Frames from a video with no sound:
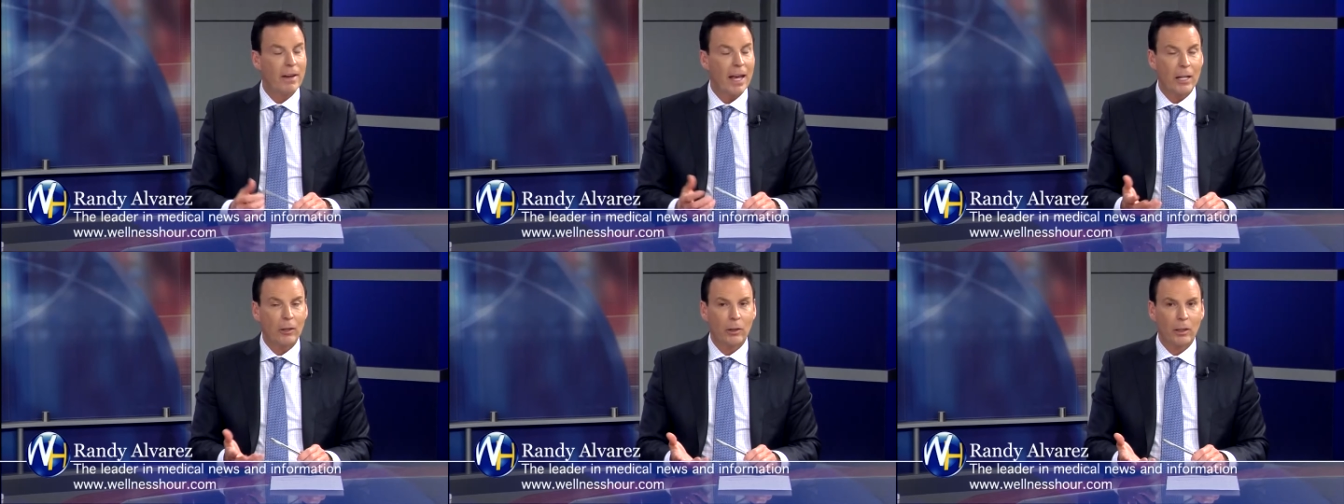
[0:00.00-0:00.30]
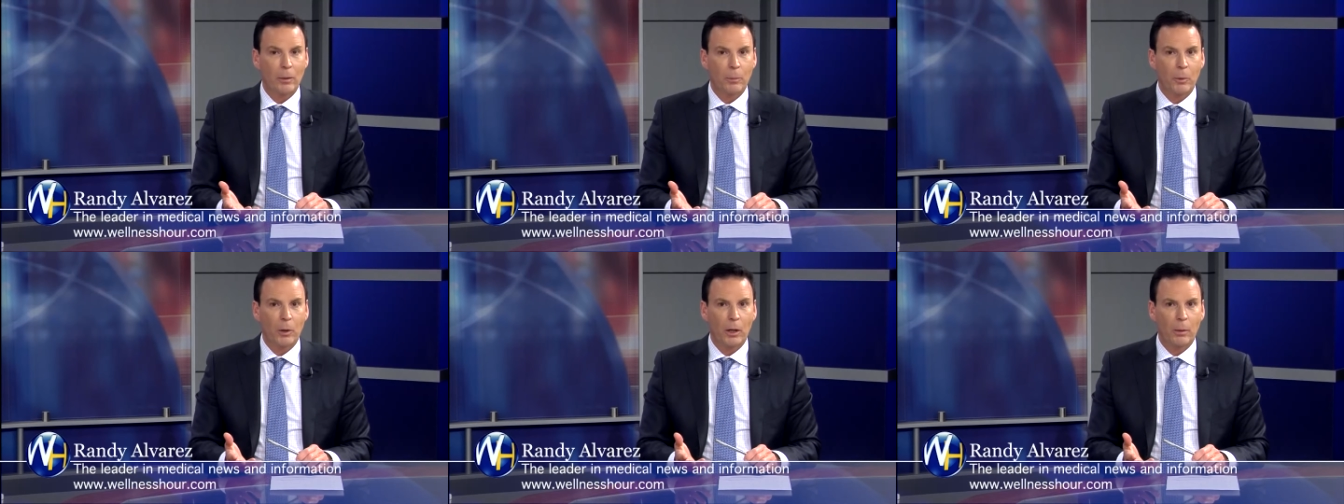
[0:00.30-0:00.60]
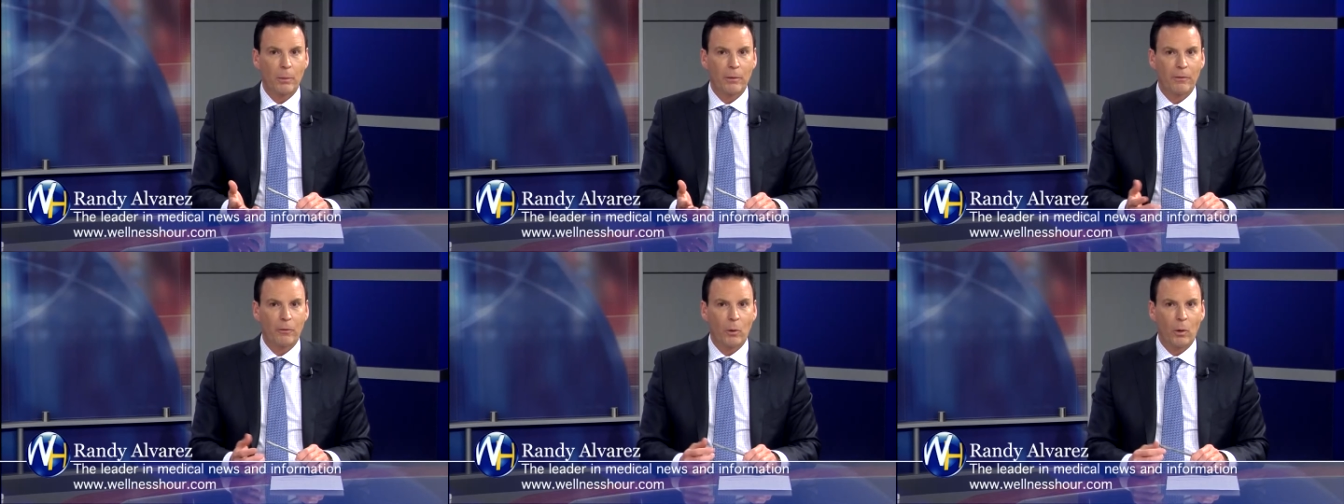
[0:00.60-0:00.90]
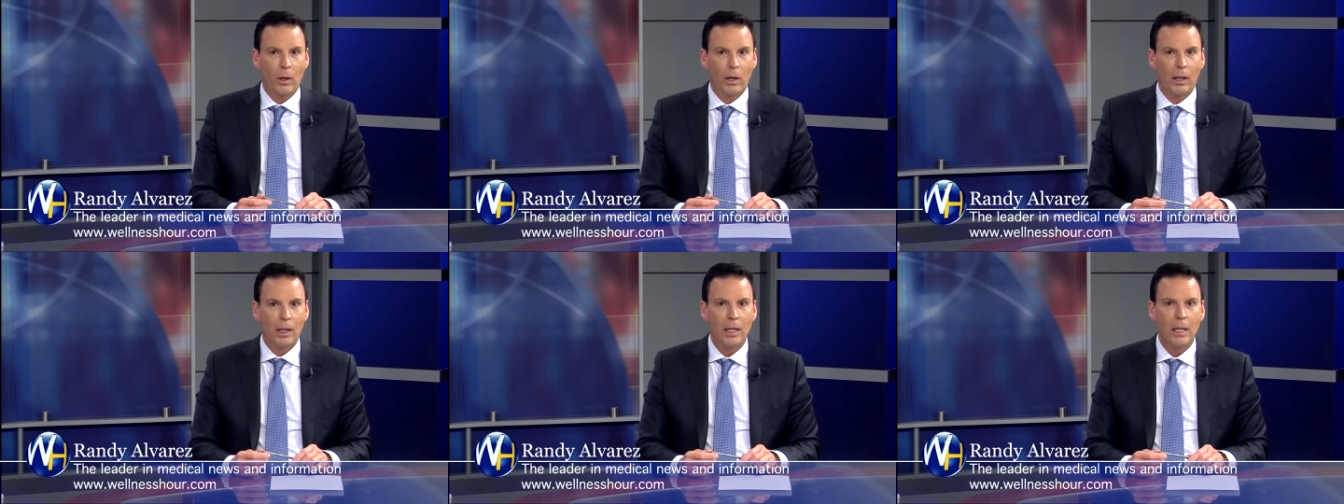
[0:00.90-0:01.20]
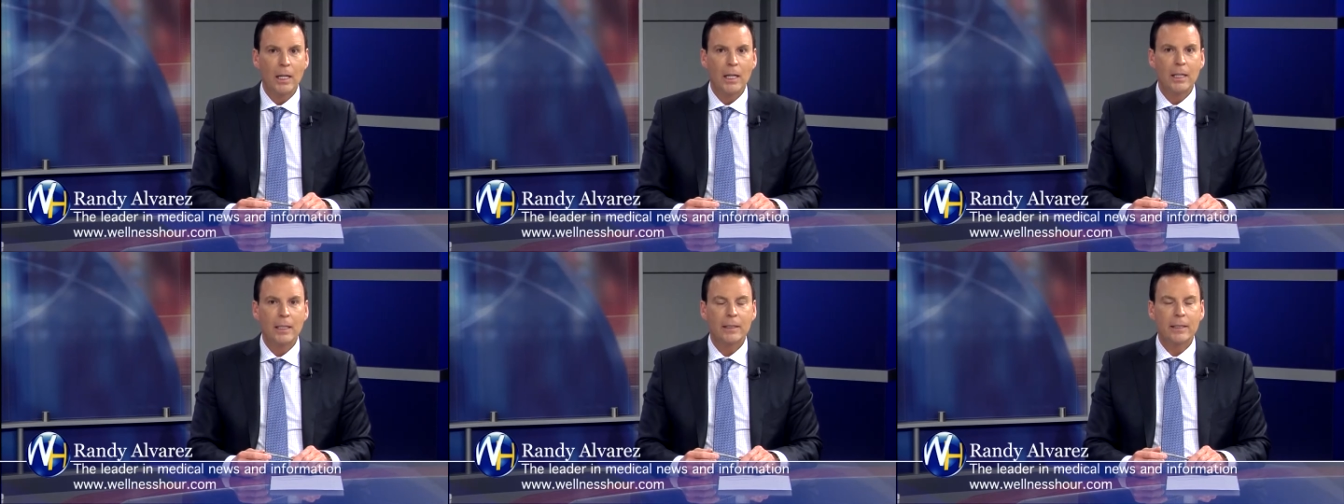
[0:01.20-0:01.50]
had her on the program before,
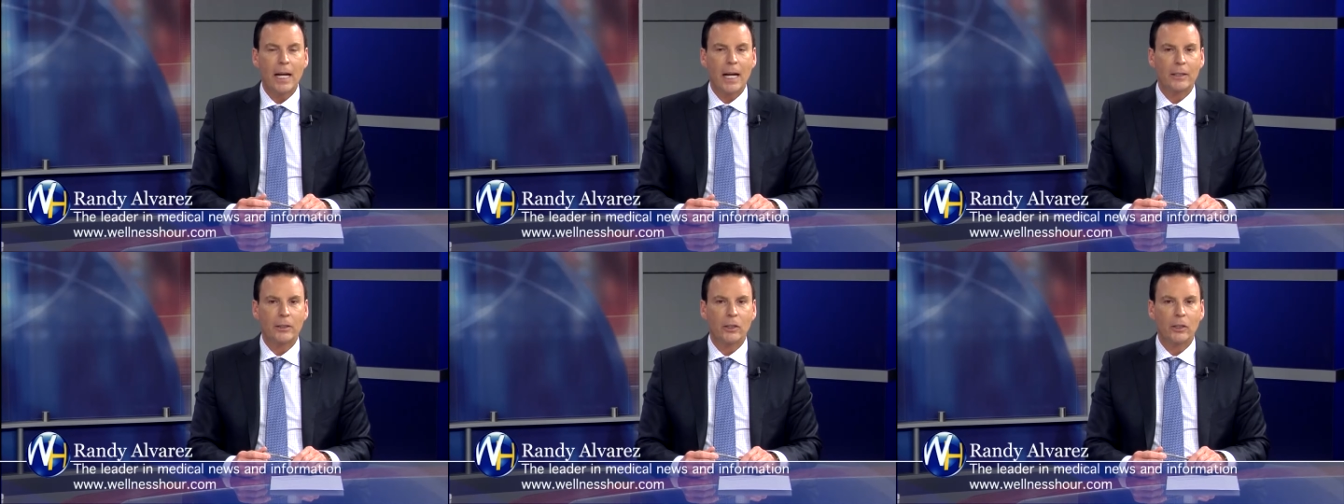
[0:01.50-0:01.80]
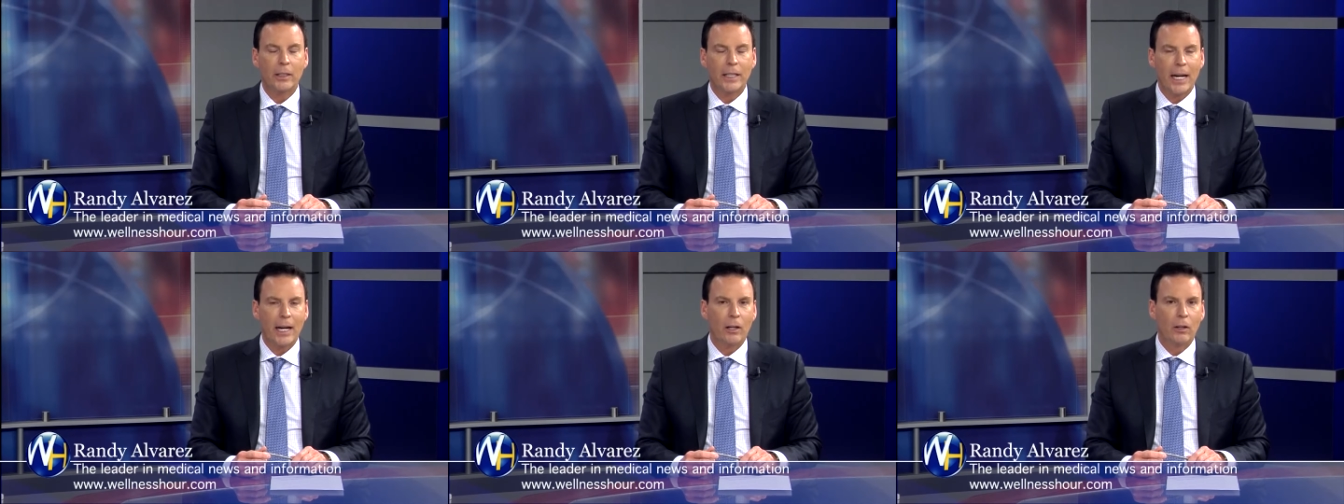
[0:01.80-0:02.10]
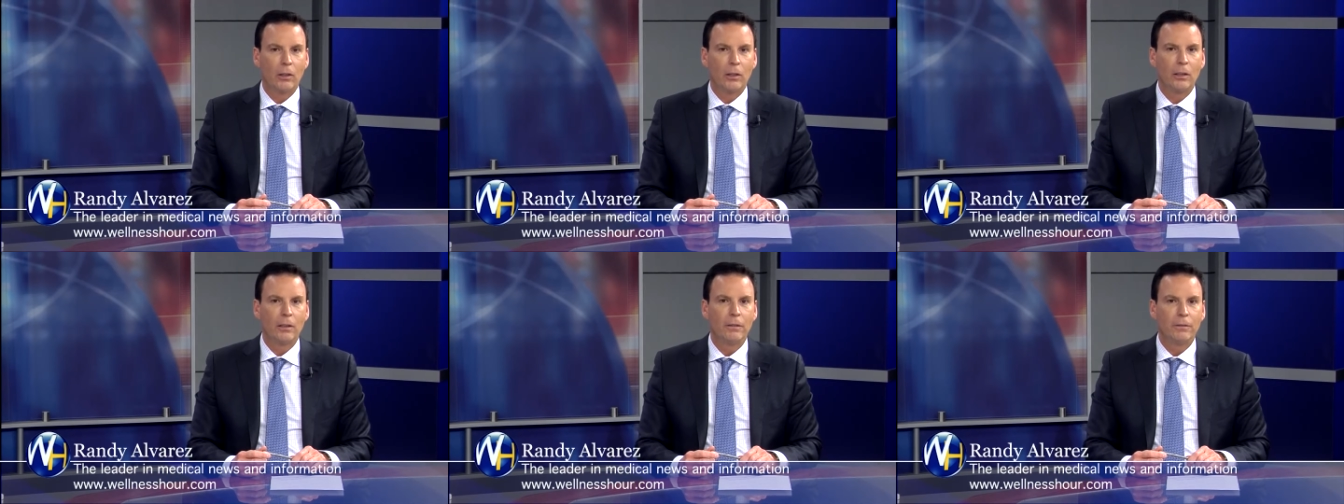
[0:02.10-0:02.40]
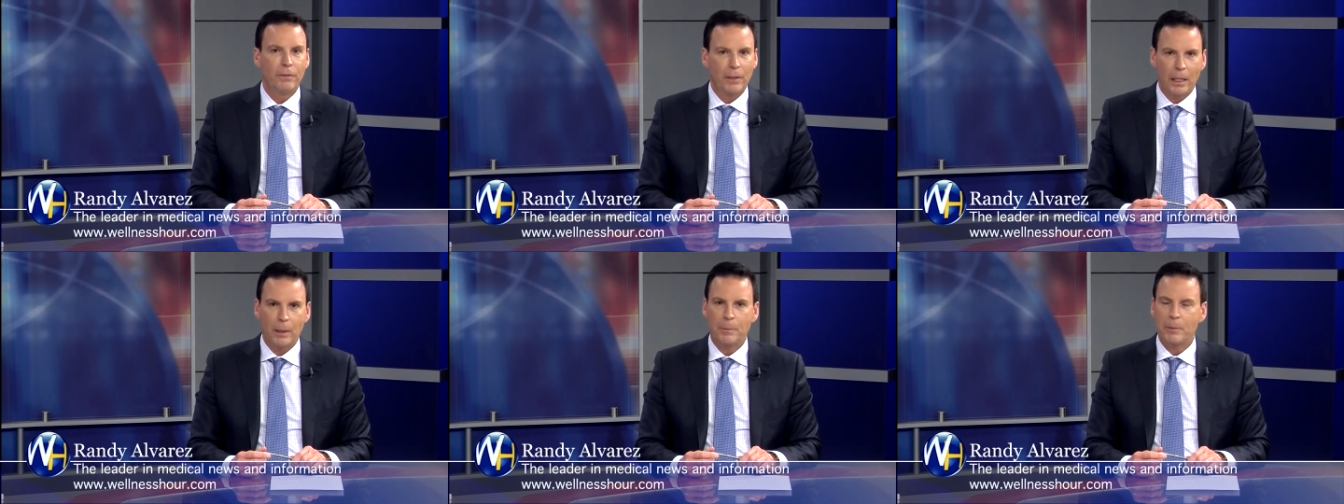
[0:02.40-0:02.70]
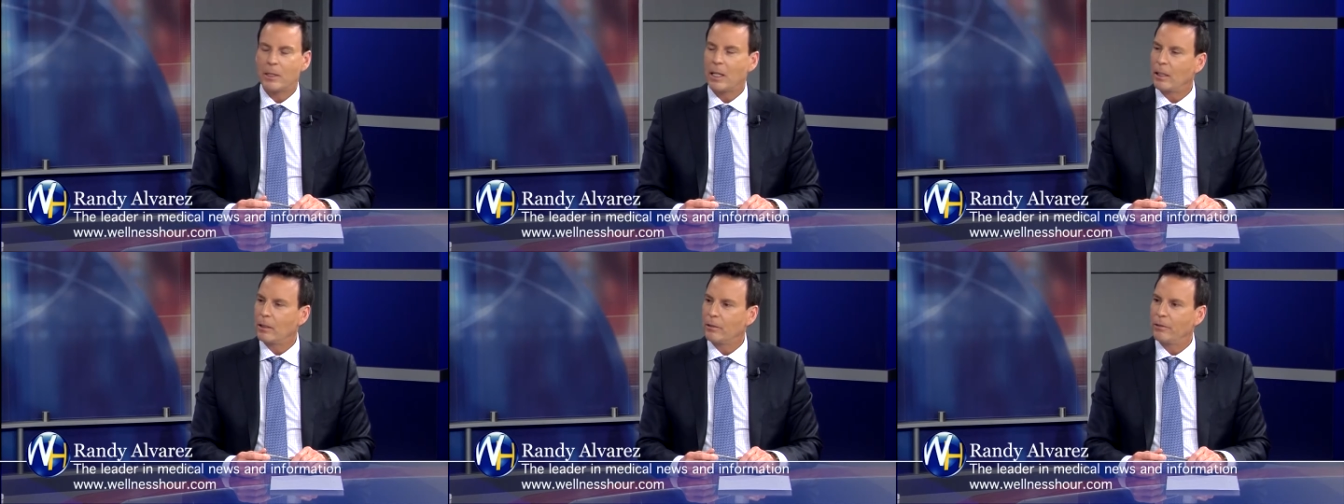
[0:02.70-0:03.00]
Dr. Carol
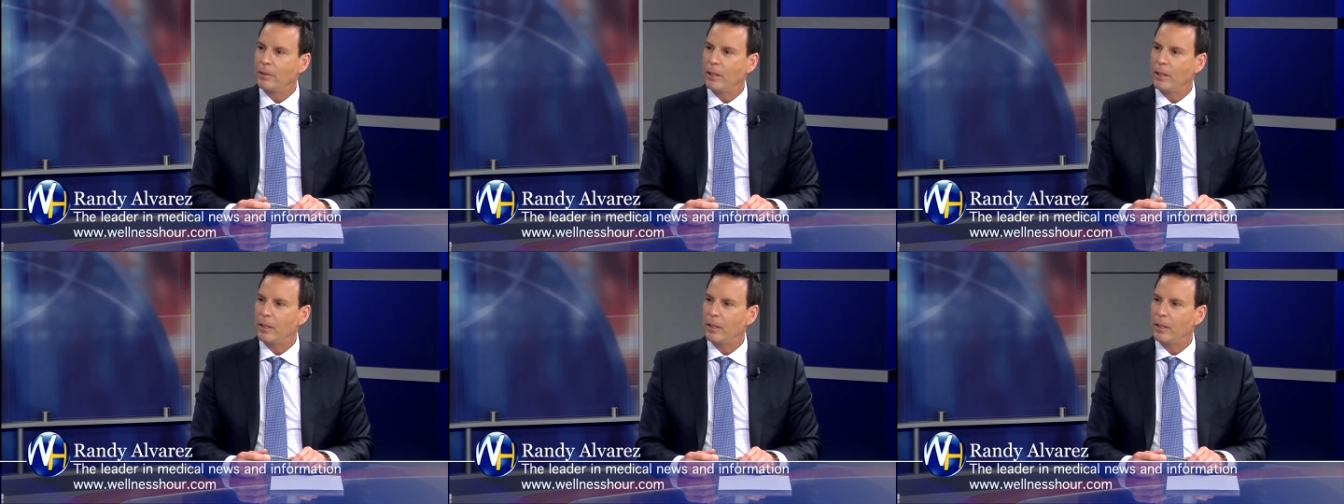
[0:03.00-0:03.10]
Phillips. Dr.